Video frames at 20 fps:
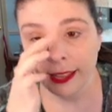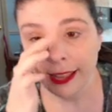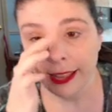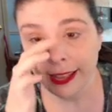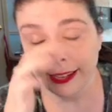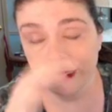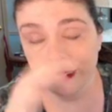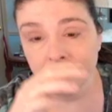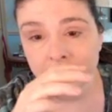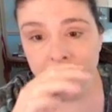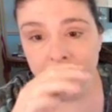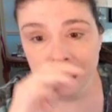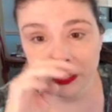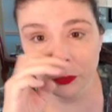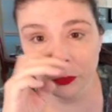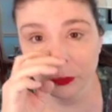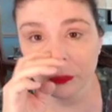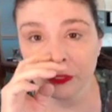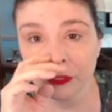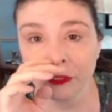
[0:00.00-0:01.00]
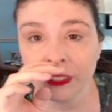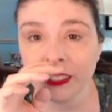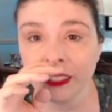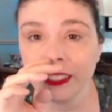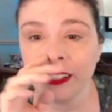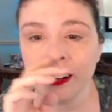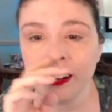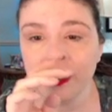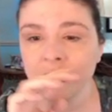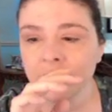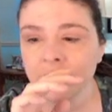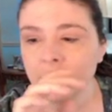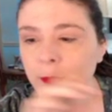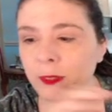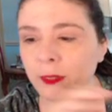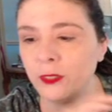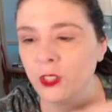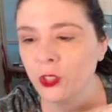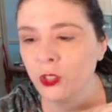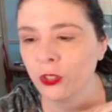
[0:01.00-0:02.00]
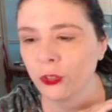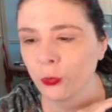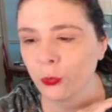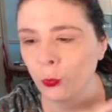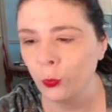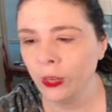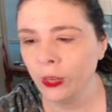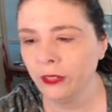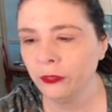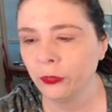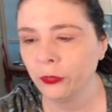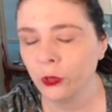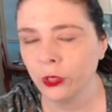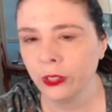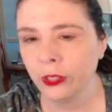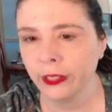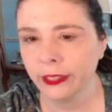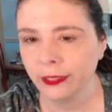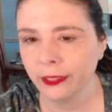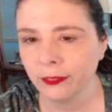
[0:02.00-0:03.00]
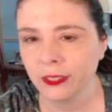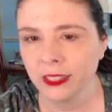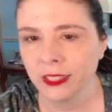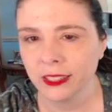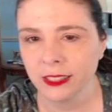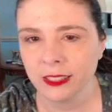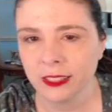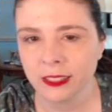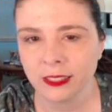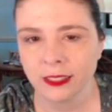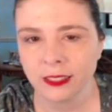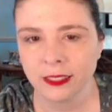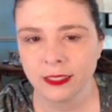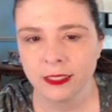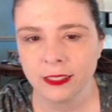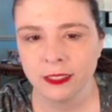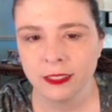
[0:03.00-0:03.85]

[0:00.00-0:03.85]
And I think it would be really awesome if you just went for it with this